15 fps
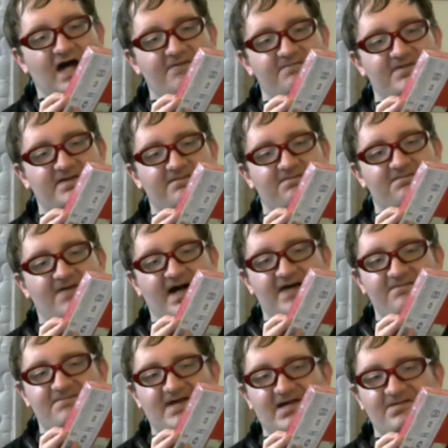think
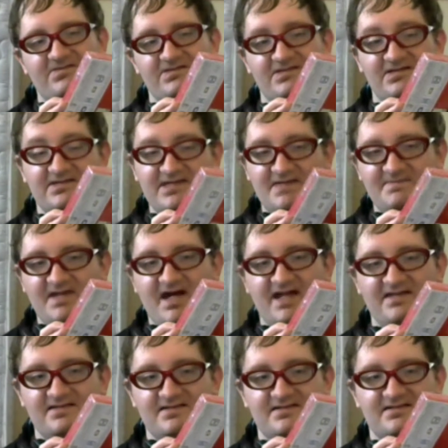5,000 and some yen.